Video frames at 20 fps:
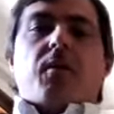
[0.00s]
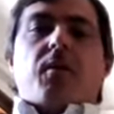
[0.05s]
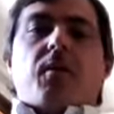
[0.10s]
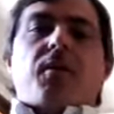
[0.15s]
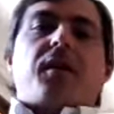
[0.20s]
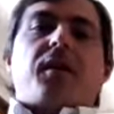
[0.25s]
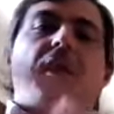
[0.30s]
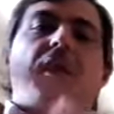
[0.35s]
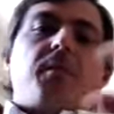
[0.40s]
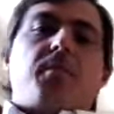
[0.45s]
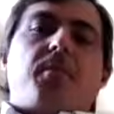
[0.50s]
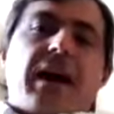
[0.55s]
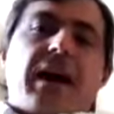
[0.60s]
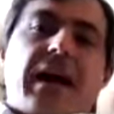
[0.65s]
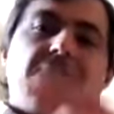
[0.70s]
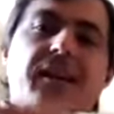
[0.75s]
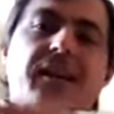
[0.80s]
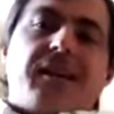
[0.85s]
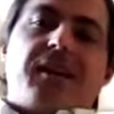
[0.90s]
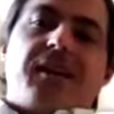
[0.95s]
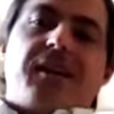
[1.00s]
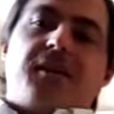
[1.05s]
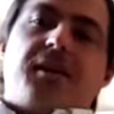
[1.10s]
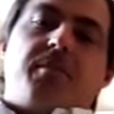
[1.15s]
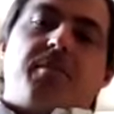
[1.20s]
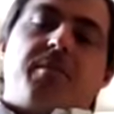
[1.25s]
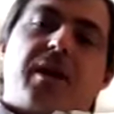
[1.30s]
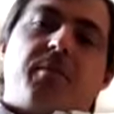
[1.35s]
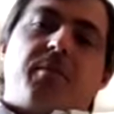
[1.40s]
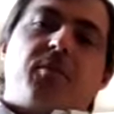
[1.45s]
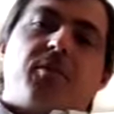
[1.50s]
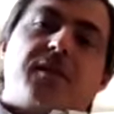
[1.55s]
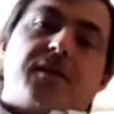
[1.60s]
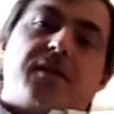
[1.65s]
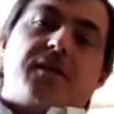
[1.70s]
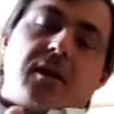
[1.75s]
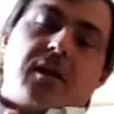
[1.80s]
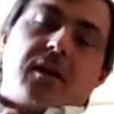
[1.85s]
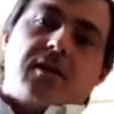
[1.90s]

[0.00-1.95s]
Garibaldi and the Piedmontese,